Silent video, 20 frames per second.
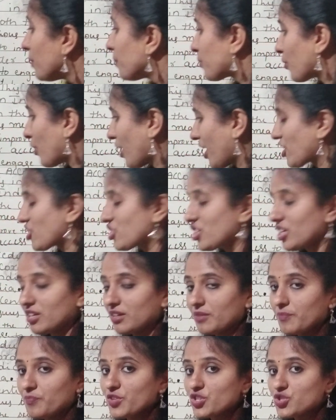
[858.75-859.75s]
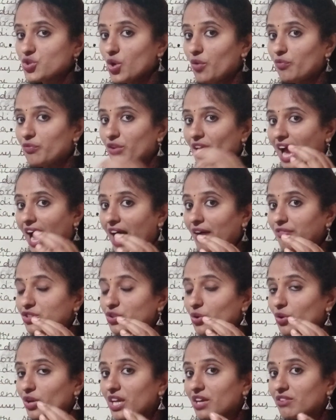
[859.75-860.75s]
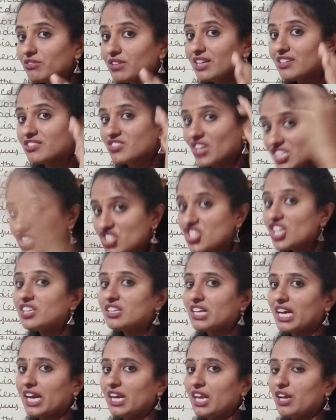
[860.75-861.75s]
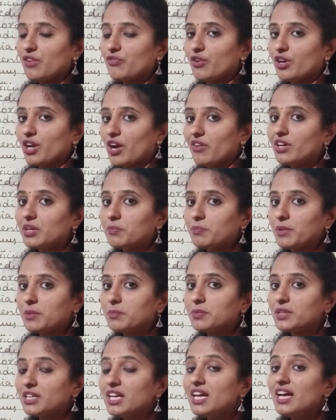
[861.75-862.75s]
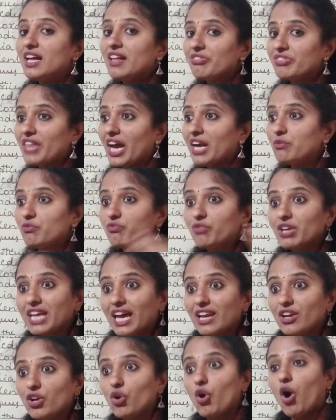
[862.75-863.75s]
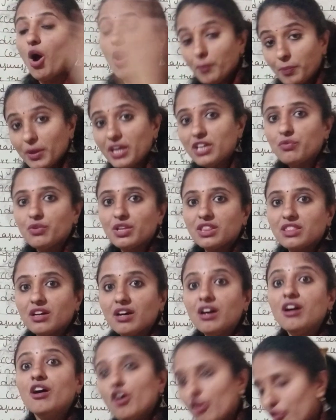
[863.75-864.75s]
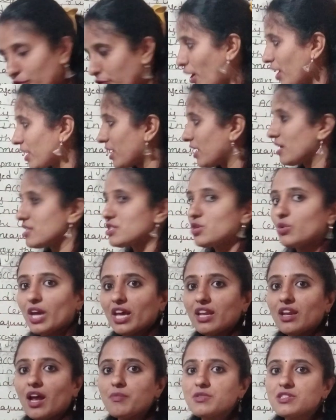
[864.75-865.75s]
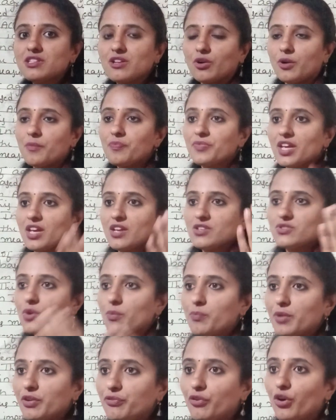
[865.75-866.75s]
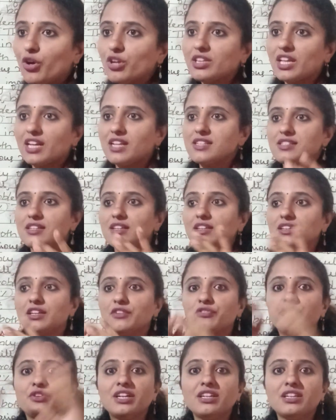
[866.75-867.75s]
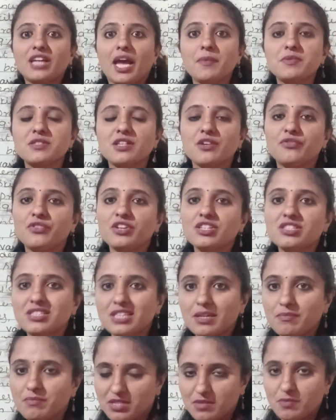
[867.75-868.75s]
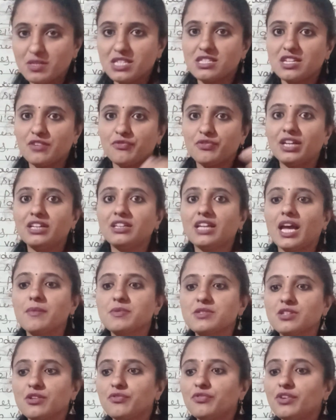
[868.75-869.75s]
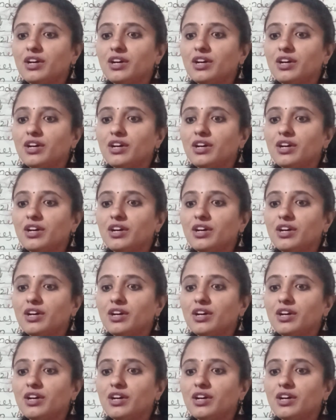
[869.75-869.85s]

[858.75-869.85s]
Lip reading: production. So we have to give them such a training for our people that we can compete with the foreigners. You can observe. So before there is a different types of SIMs, means different types of